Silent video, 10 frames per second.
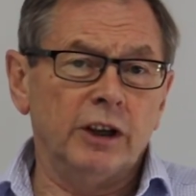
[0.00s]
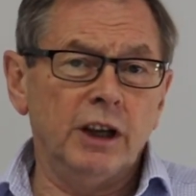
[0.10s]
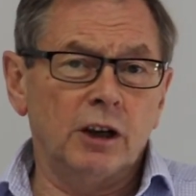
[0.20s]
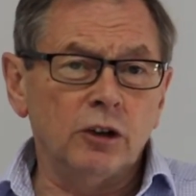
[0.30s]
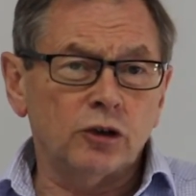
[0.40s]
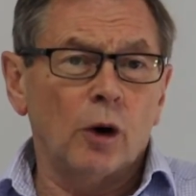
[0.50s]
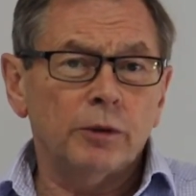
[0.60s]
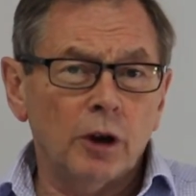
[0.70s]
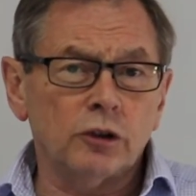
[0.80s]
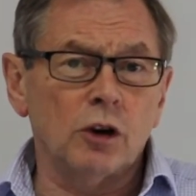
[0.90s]
and it can
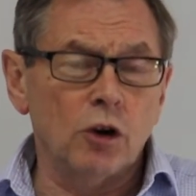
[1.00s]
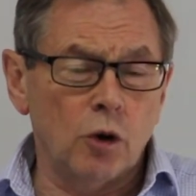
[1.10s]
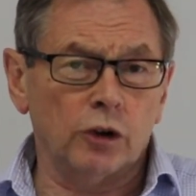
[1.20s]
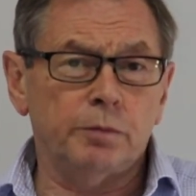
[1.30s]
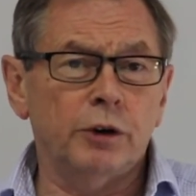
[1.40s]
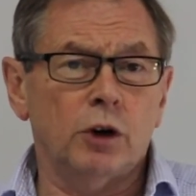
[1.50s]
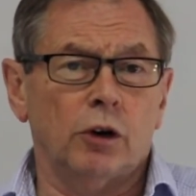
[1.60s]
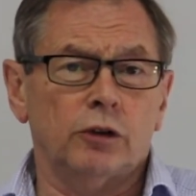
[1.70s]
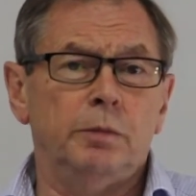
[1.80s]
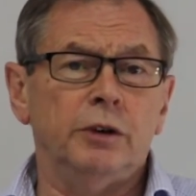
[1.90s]
sometimes go
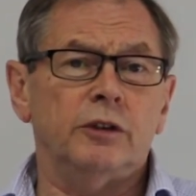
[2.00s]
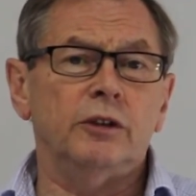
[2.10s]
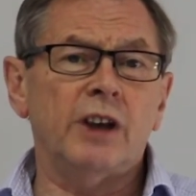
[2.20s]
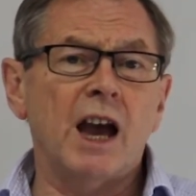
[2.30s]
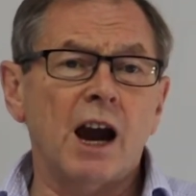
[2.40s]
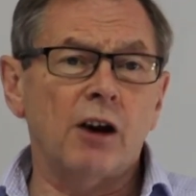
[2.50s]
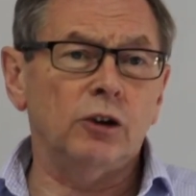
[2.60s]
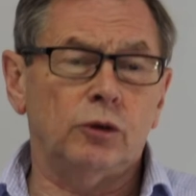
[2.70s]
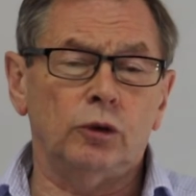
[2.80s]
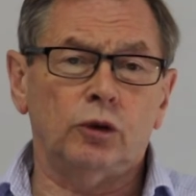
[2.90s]
across business
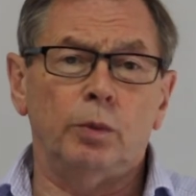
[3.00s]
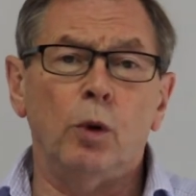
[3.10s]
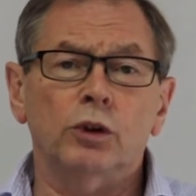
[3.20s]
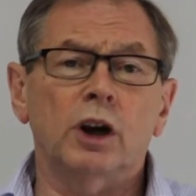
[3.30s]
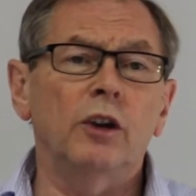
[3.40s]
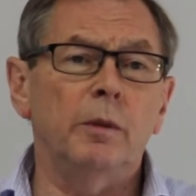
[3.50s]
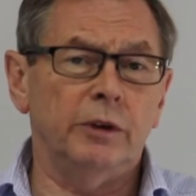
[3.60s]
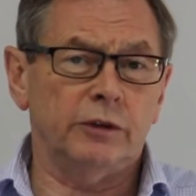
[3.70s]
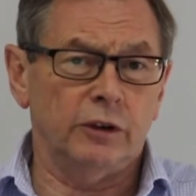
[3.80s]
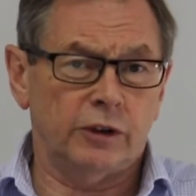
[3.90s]
areas, support other
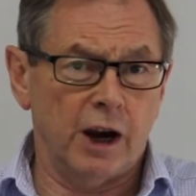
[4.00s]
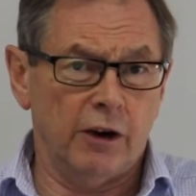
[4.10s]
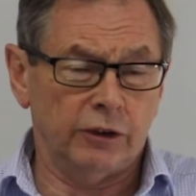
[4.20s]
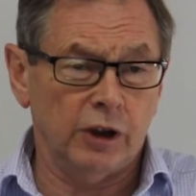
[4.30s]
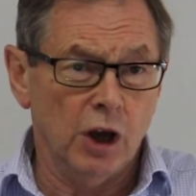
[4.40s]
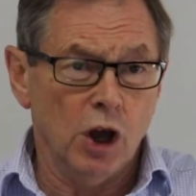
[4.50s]
business areas,